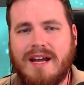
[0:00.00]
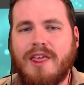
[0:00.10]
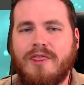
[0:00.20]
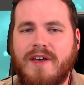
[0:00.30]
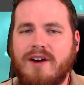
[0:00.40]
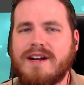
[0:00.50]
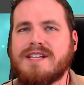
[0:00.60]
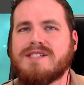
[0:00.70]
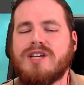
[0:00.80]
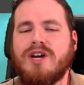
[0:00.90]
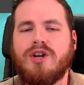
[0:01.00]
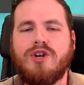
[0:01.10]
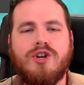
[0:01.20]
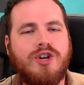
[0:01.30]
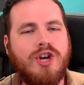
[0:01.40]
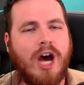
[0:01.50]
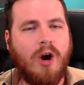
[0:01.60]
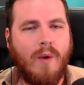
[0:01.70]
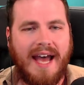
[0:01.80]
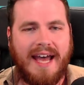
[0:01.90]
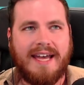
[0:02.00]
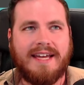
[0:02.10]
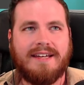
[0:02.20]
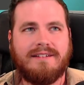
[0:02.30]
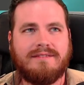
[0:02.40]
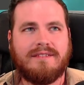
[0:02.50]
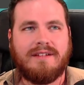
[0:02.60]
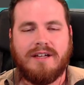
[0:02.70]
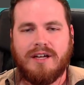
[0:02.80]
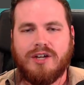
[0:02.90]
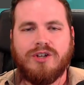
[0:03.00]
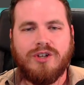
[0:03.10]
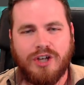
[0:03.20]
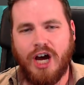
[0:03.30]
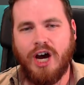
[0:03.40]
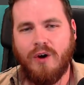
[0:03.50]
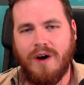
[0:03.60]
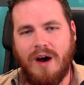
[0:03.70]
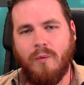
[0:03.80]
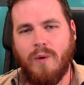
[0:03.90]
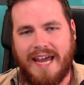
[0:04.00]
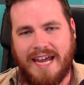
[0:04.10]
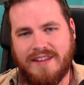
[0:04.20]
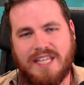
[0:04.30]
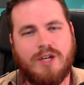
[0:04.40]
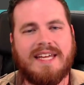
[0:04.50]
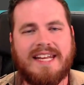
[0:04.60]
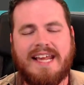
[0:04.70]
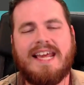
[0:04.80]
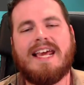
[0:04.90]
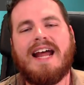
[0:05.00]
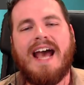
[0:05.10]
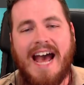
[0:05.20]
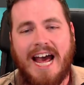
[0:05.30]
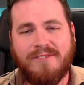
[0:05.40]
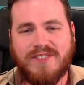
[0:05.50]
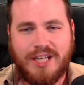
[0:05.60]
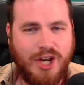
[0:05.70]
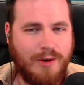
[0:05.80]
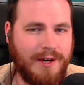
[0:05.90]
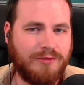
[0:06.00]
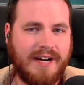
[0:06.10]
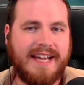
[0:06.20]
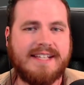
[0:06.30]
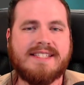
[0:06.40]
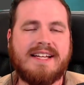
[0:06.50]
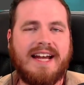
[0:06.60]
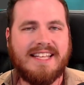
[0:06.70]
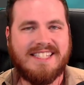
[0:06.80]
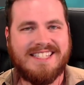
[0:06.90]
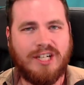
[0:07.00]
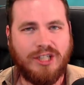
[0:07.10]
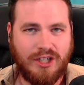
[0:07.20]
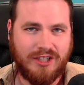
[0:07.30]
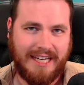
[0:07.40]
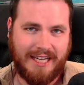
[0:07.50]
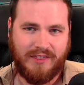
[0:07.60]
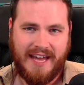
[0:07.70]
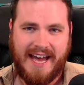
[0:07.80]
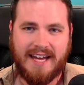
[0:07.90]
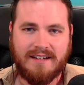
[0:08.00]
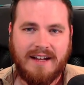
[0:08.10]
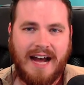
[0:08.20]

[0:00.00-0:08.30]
There is no way that you can eat half the human race and still look like that.